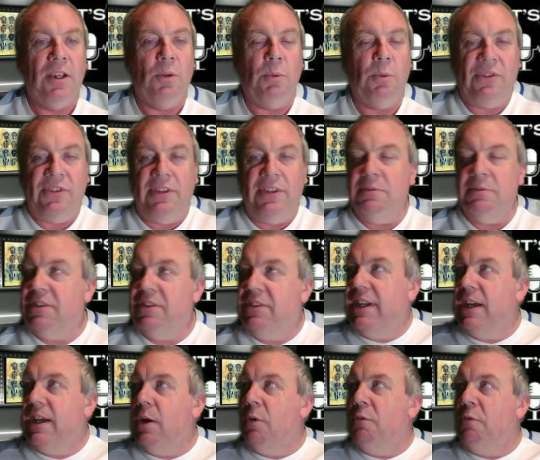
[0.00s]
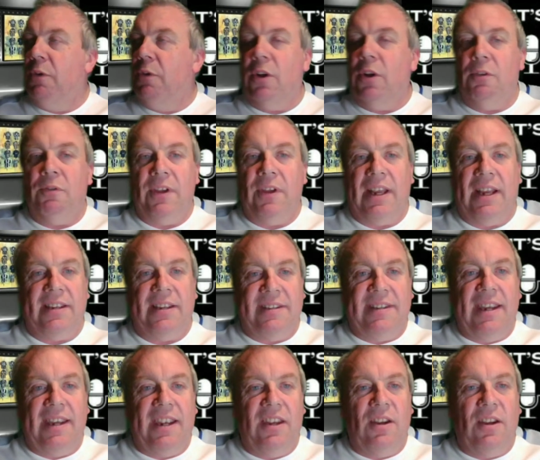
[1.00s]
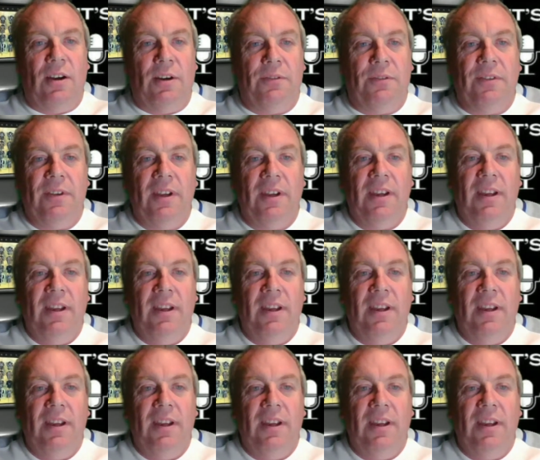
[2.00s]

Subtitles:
we seemed to take our foot off the gas second half.